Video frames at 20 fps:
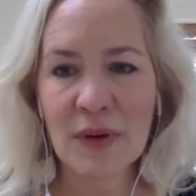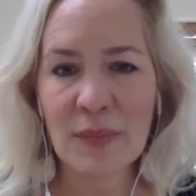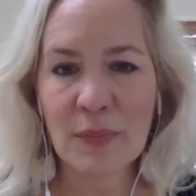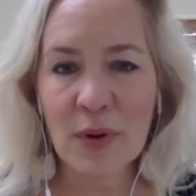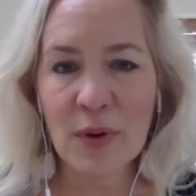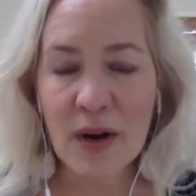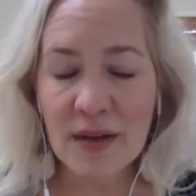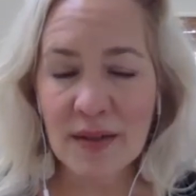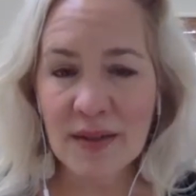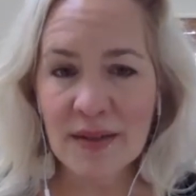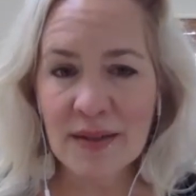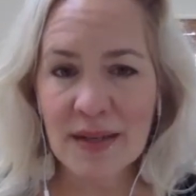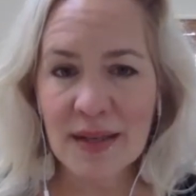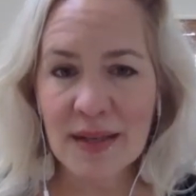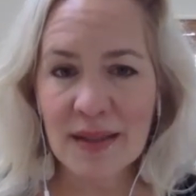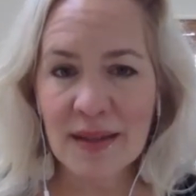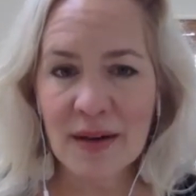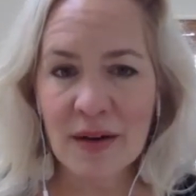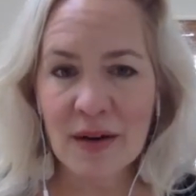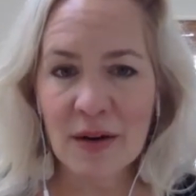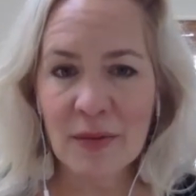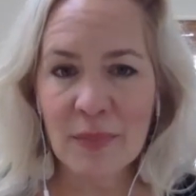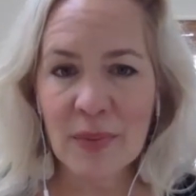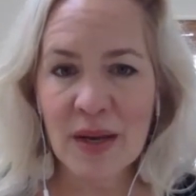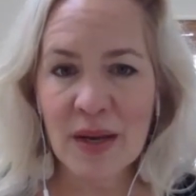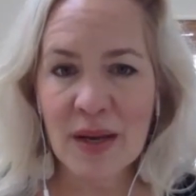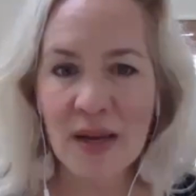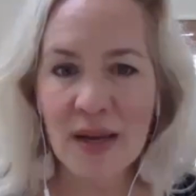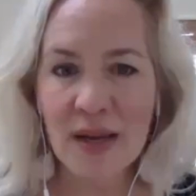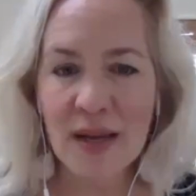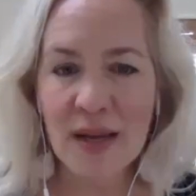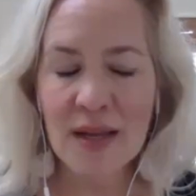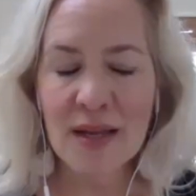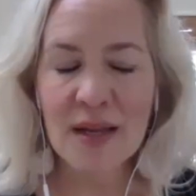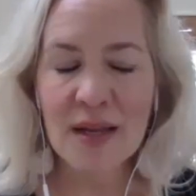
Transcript: reprocessing therapy.